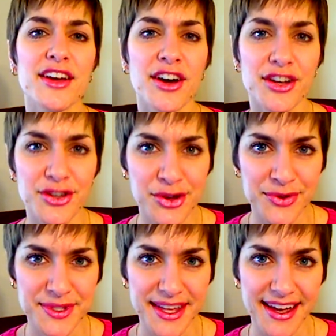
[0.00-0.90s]
God
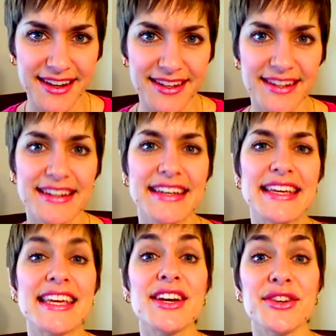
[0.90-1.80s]
knows that.
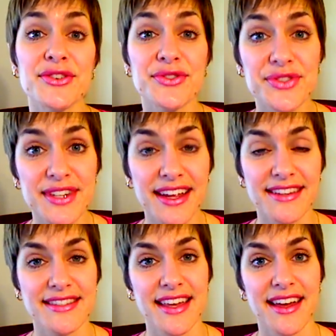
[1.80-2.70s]
He
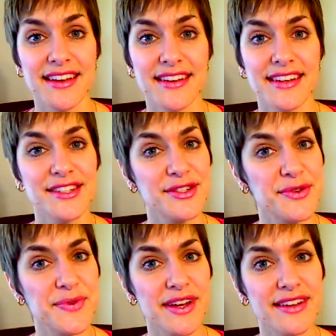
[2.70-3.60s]
understands that. And you
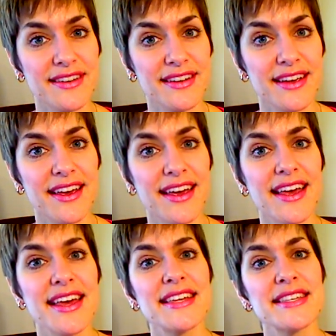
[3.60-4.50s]
know what?
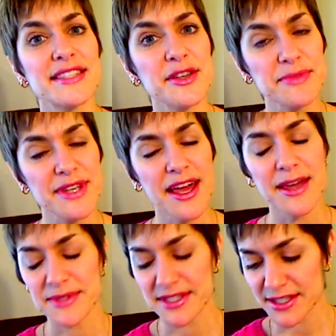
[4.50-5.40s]

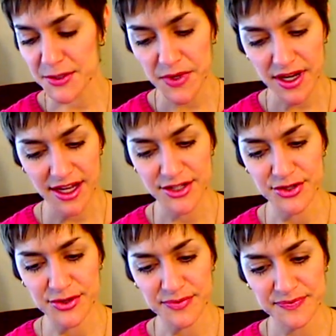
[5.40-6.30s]
Sometimes this is what I
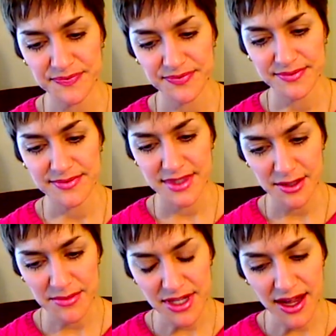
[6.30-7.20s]
do.
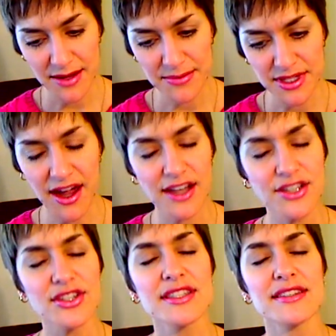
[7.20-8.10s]
Sometimes I
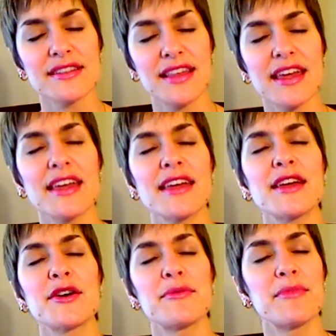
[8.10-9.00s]
just
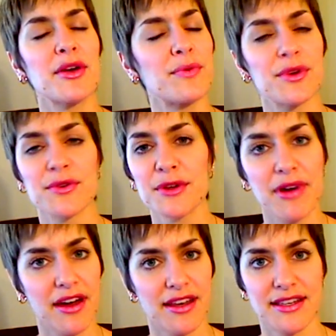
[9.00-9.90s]
lay my weary
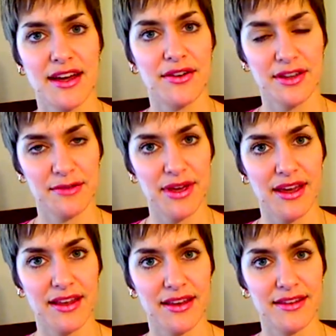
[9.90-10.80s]
body down in
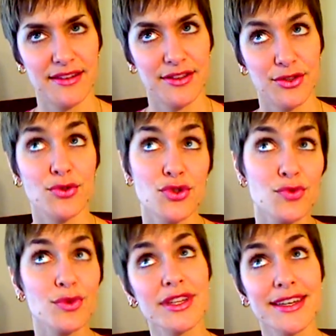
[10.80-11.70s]
bed.
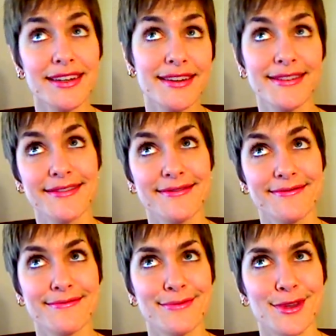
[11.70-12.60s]
Usually
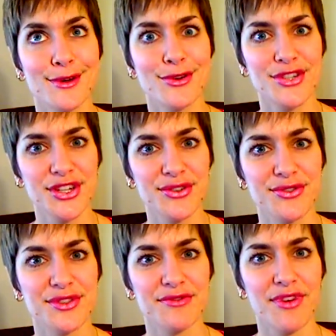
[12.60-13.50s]
there are
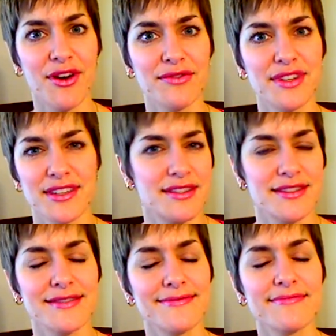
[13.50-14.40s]
tears involved
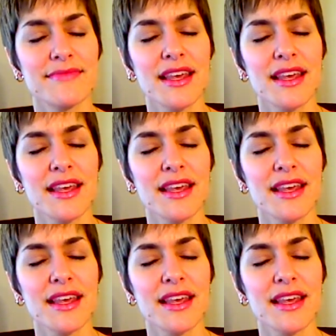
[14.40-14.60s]
because